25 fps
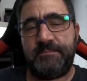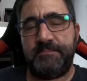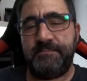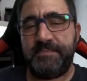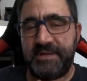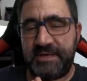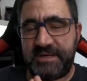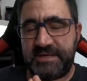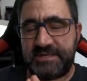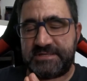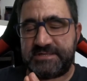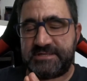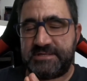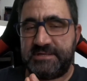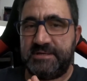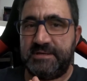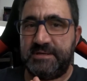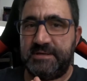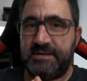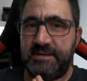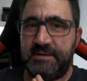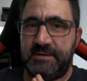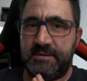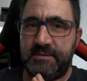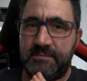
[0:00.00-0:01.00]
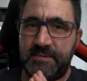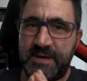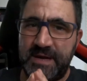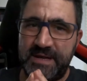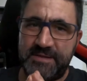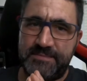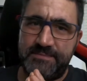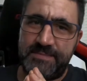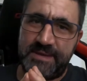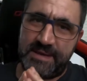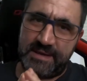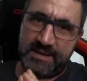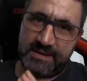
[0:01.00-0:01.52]
please
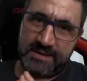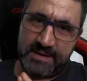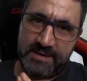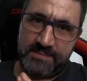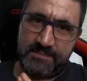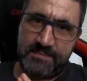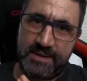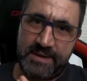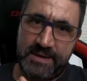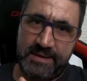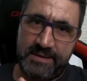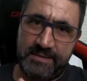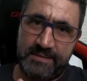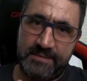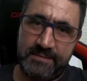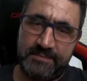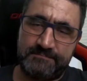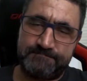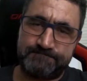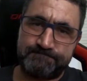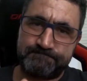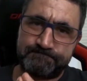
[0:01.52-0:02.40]
write me an email